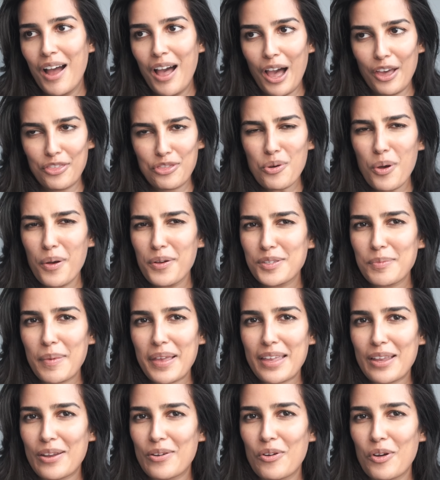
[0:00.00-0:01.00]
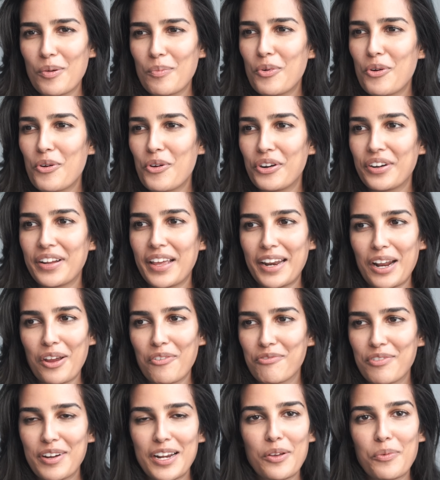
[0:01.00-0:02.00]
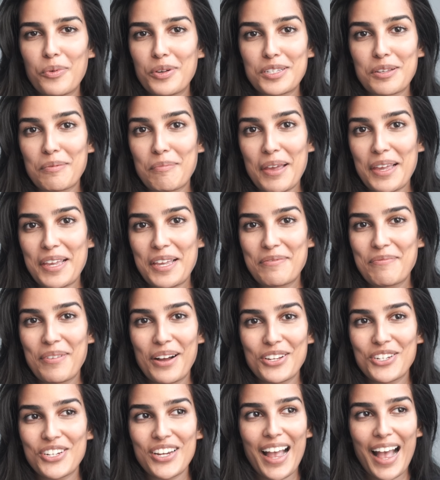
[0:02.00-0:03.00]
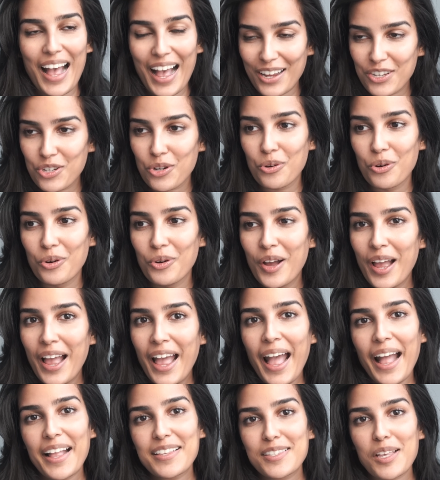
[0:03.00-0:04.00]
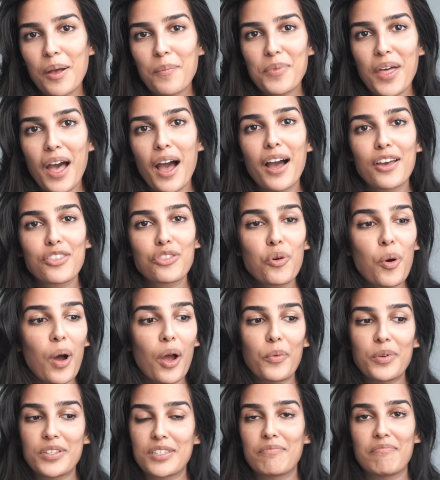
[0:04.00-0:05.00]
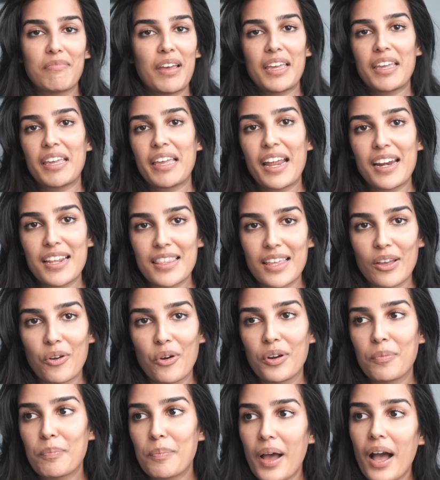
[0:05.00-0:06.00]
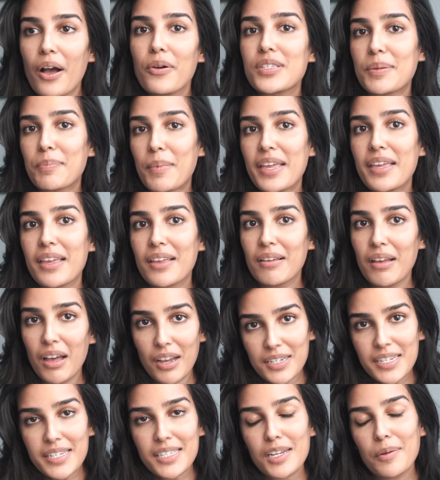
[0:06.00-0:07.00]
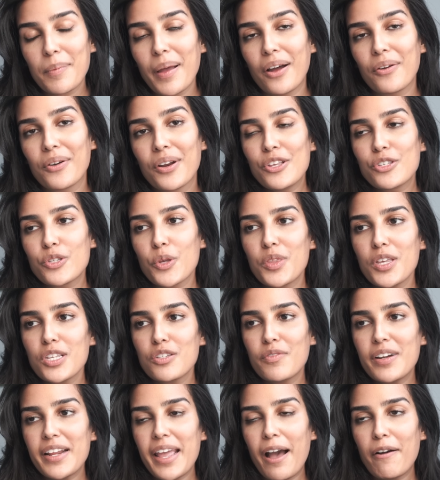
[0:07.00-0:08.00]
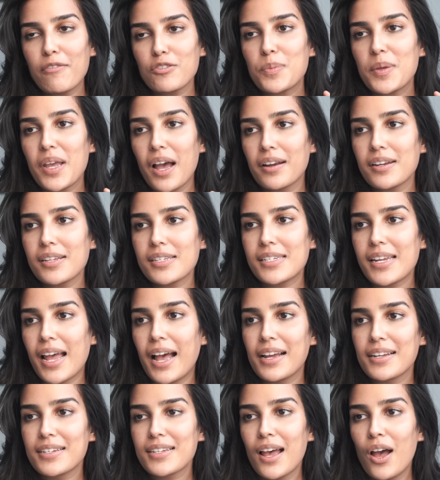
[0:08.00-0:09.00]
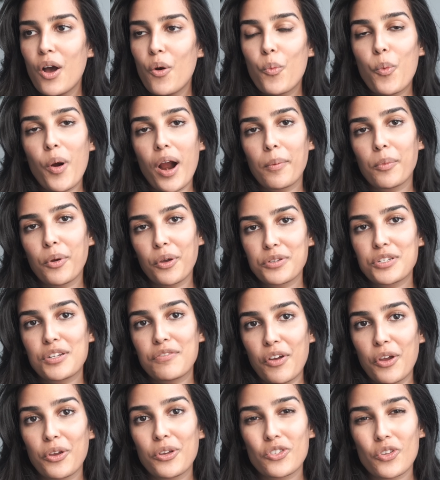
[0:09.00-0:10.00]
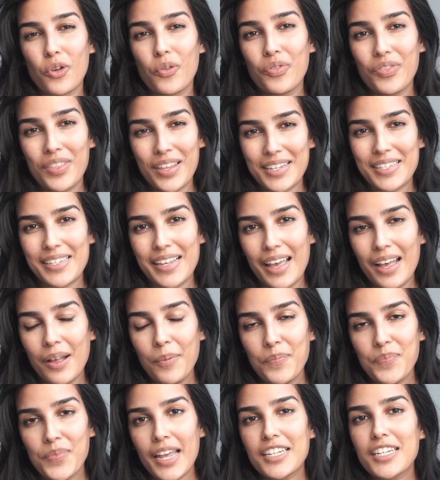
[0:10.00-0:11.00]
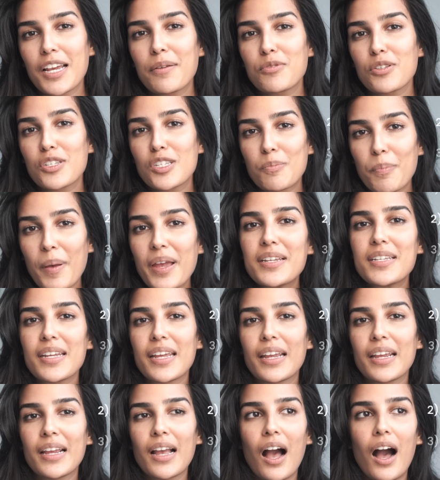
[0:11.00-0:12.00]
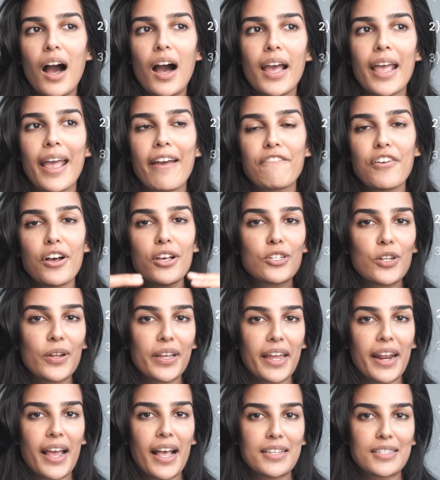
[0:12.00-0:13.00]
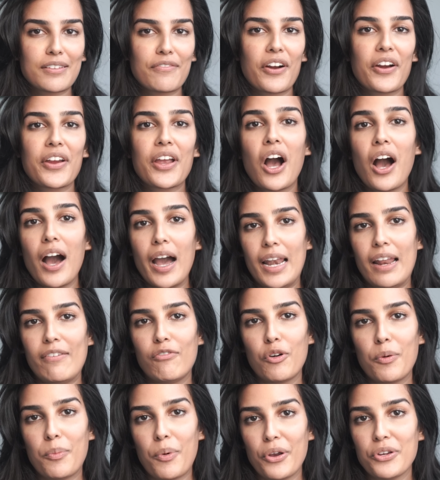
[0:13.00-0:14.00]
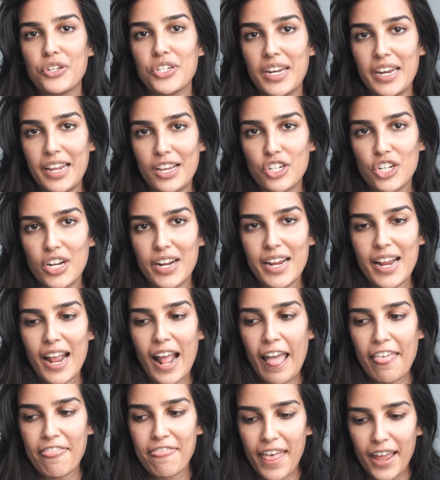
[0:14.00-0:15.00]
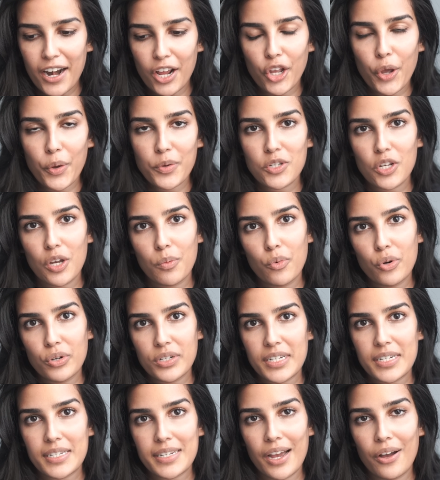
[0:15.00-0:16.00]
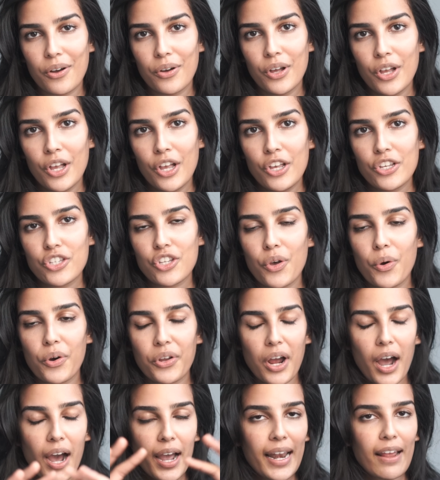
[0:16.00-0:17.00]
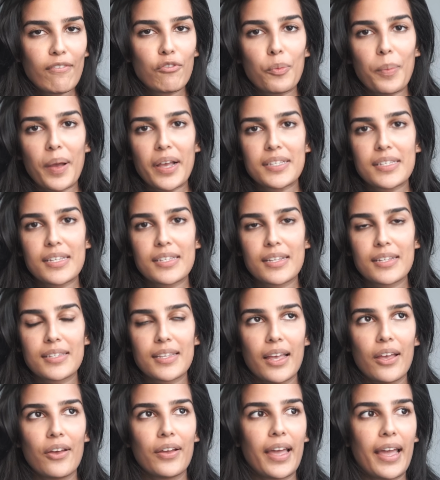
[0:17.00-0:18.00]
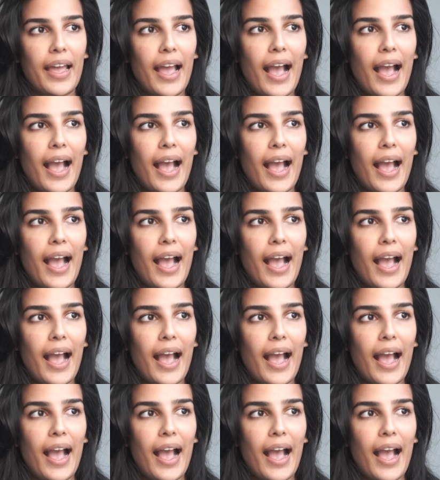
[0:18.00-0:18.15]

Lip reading: I thought I was making a lot more on, and I really wasn't making much at all. And some that I thought I wasn't making anything on, but I was making a decent amount. So this really helped me understand where I'm going to focus on this year. In terms of spending, I first look at it as a very high level approach initially, and then I go into more detail. So on a high level basis, I say, okay,